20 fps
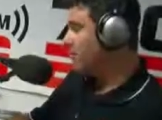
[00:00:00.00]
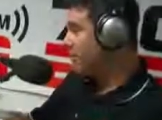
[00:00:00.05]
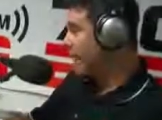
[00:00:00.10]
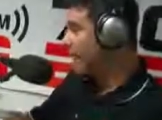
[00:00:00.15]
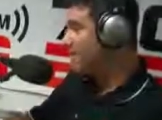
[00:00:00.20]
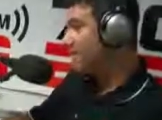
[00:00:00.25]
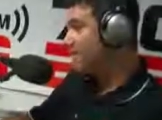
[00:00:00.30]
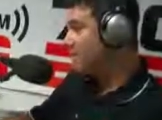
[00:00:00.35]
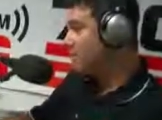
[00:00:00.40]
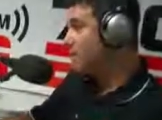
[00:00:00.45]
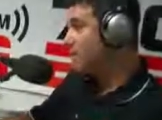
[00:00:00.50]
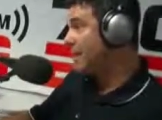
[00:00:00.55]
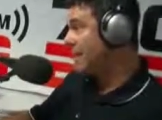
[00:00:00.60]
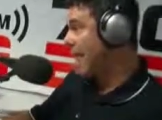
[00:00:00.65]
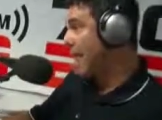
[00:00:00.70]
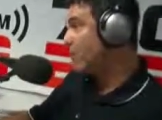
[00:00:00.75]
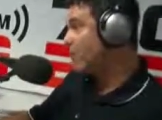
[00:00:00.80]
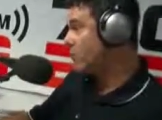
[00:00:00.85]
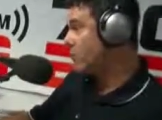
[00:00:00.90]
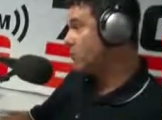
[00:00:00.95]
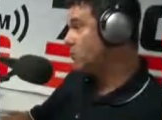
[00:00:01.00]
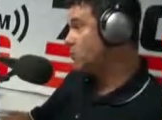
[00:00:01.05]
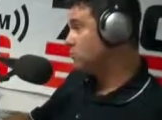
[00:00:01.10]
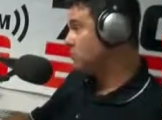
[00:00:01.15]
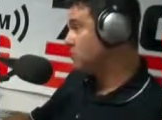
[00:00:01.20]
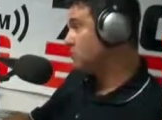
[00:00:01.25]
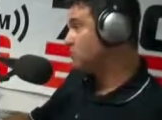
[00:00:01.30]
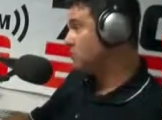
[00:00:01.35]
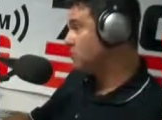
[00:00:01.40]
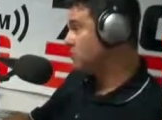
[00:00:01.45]
They need to account for those
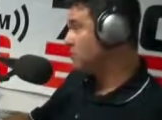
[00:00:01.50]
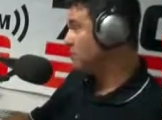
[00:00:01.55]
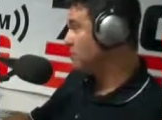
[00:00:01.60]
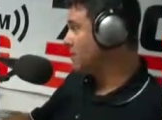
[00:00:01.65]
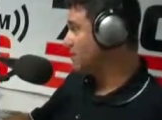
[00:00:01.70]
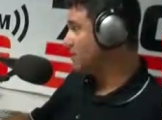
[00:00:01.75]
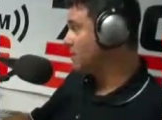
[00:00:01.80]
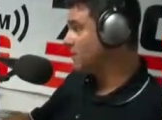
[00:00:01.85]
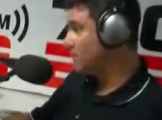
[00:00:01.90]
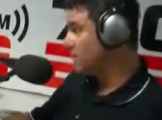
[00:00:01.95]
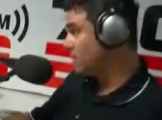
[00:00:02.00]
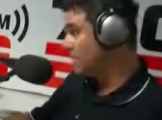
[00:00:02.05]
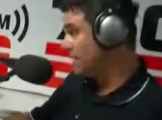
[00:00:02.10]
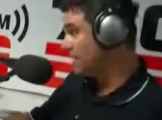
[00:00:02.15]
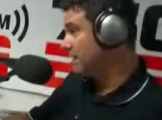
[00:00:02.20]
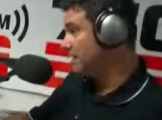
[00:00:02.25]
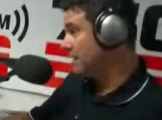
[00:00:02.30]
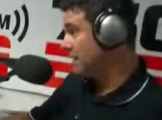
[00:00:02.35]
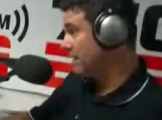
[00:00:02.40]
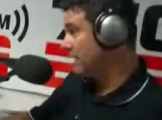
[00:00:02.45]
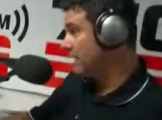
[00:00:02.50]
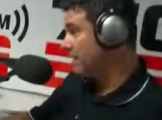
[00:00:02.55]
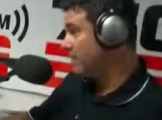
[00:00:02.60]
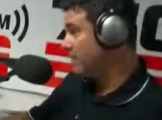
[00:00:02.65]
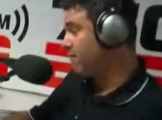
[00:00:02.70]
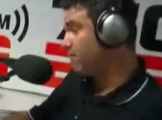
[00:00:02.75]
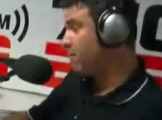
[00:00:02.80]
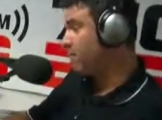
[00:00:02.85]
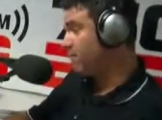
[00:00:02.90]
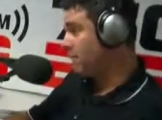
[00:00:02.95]
pitches. And there is a
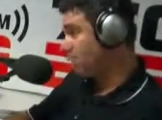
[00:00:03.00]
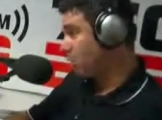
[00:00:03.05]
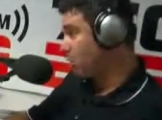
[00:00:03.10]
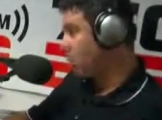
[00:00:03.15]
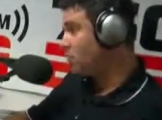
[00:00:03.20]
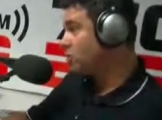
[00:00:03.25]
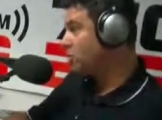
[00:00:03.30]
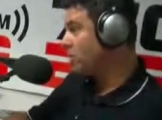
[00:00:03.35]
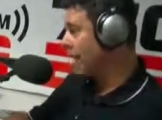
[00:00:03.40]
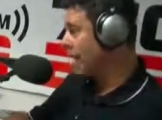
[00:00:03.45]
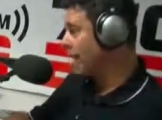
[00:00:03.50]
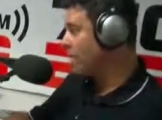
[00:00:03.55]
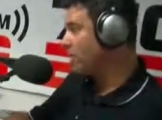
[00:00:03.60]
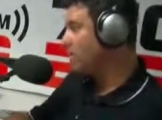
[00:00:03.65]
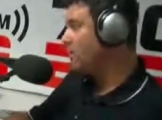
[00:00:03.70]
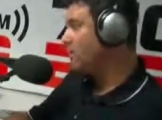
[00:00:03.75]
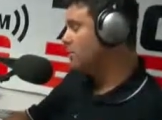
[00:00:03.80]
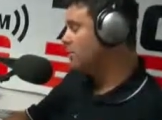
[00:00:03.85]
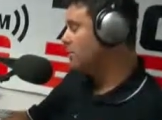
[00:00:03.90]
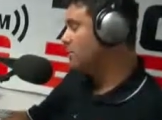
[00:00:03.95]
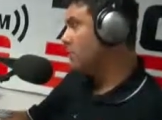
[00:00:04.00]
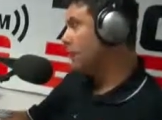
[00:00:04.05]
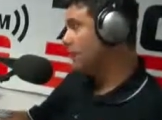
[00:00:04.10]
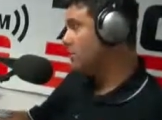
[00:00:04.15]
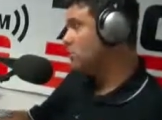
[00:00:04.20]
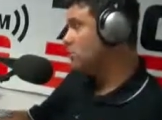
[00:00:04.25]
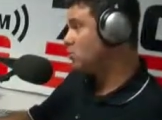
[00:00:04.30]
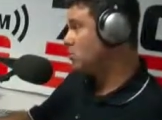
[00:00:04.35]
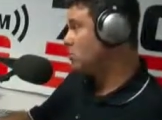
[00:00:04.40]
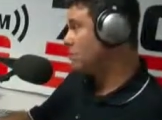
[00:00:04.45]
push now to
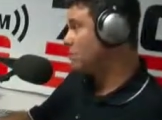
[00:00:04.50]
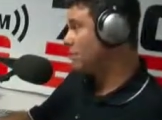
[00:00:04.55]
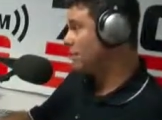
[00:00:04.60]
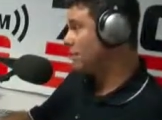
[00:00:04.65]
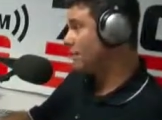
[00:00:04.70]
make sure